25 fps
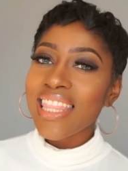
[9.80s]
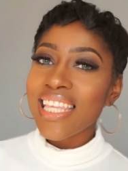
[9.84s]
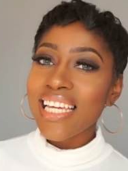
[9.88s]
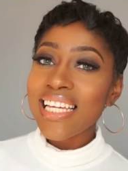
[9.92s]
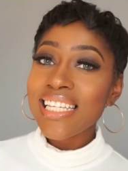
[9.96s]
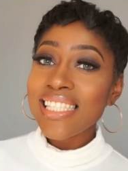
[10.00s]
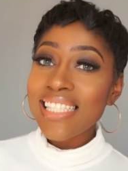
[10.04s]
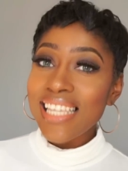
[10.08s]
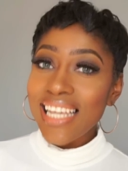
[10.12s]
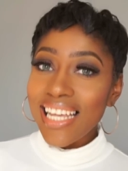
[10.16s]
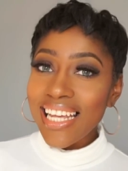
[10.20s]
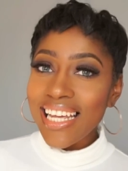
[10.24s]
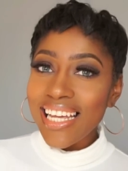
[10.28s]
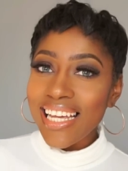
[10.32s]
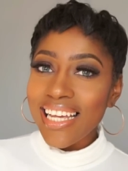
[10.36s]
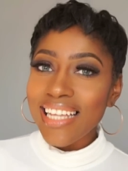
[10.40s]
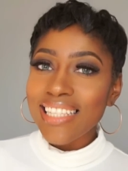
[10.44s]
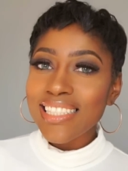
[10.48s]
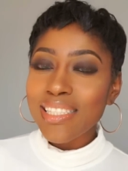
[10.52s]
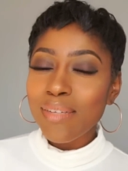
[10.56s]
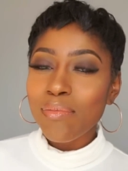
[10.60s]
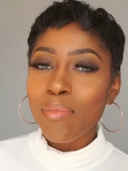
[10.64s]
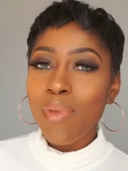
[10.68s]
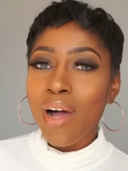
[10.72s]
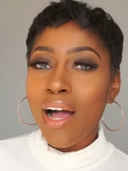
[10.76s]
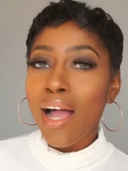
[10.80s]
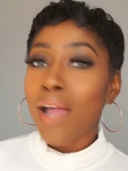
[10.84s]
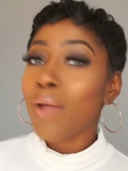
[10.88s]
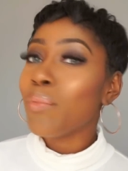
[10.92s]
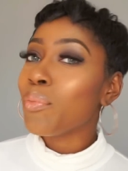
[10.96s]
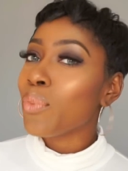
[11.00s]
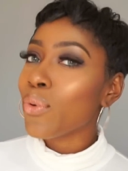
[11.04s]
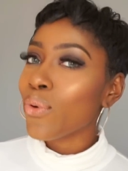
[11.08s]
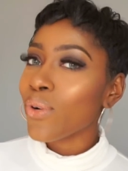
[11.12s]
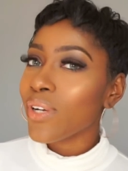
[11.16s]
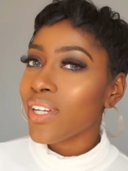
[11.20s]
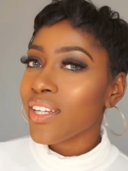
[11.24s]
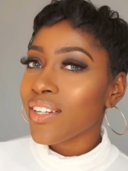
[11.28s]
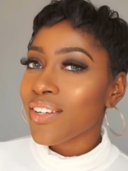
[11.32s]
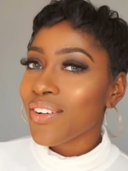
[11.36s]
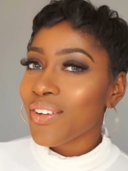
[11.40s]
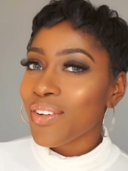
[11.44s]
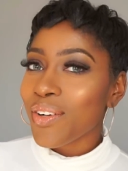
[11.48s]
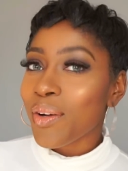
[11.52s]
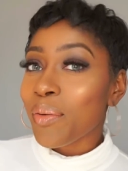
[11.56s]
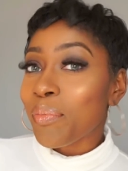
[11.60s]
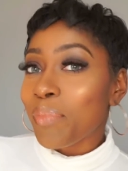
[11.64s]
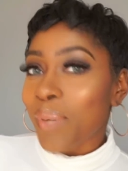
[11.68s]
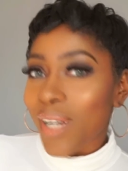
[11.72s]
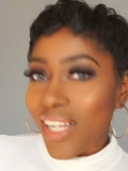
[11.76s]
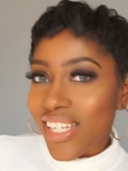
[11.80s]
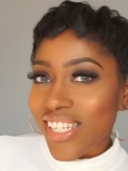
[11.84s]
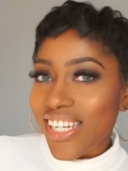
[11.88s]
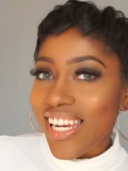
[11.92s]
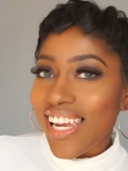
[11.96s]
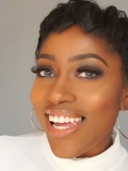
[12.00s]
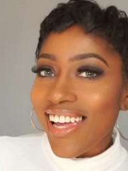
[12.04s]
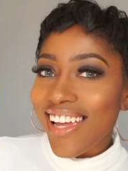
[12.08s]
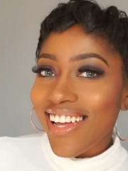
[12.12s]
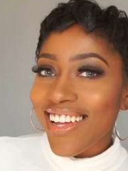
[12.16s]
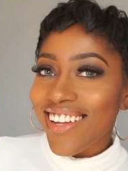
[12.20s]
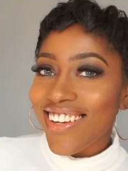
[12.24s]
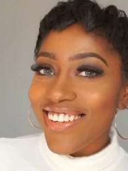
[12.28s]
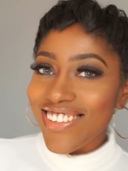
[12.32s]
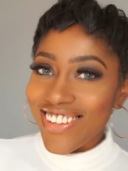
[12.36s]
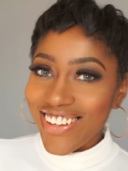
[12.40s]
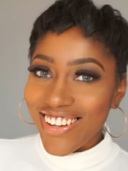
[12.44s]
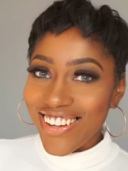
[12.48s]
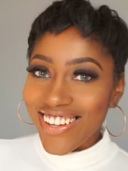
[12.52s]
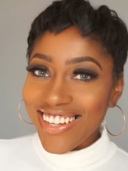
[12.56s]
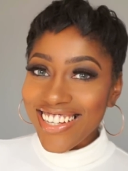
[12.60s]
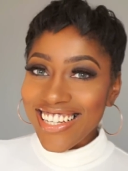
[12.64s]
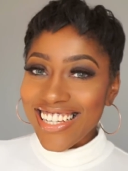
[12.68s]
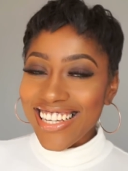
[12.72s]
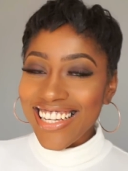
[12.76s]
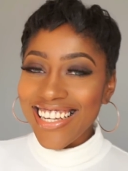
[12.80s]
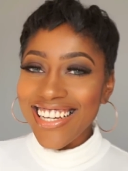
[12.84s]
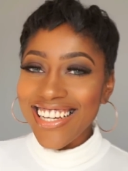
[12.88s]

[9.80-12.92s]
This is my balling on a budget look.